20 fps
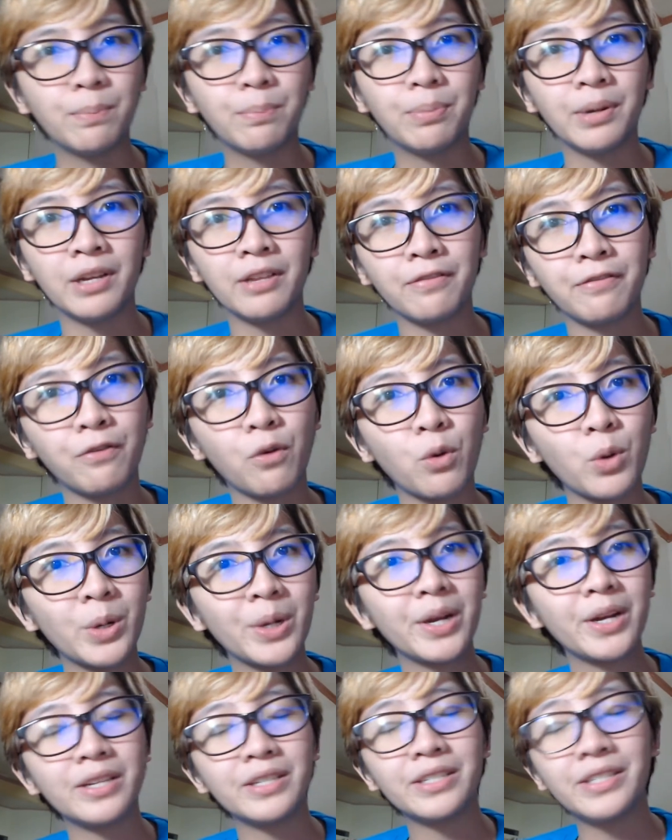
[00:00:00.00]
but
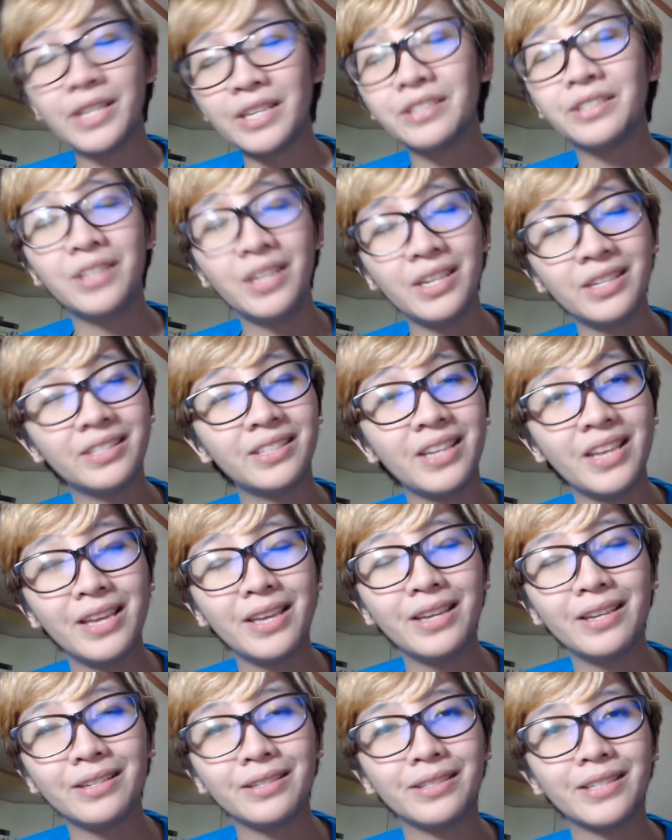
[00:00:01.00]
for since this
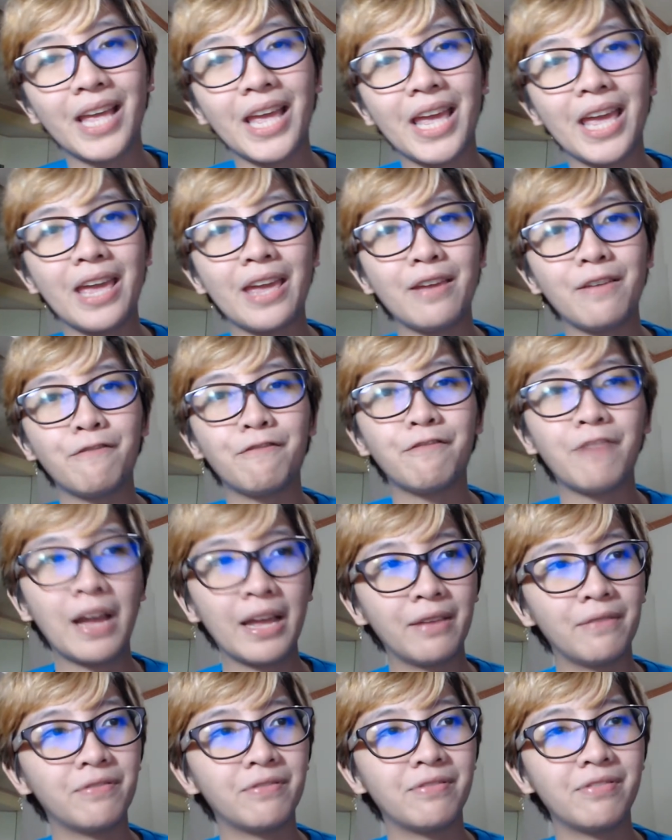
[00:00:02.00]
is a
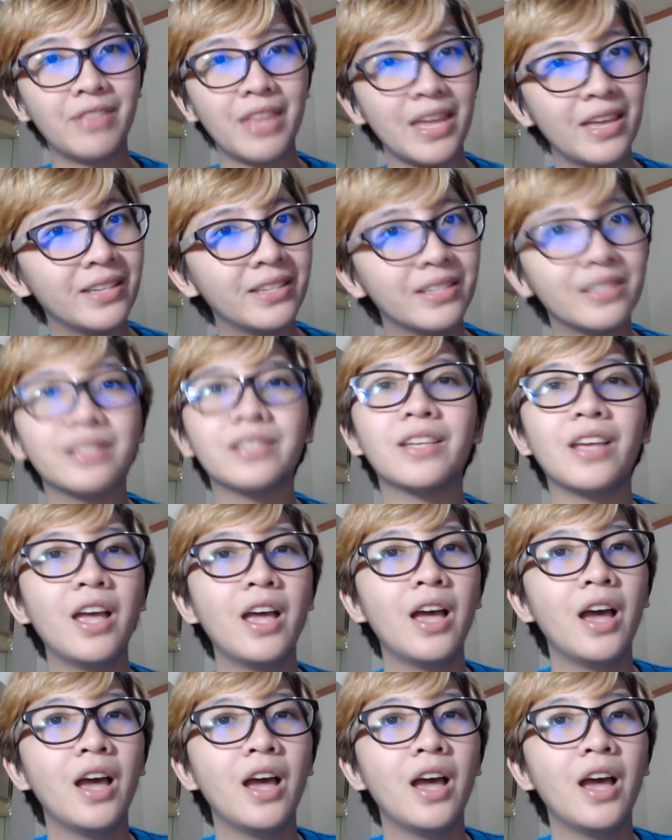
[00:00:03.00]
five things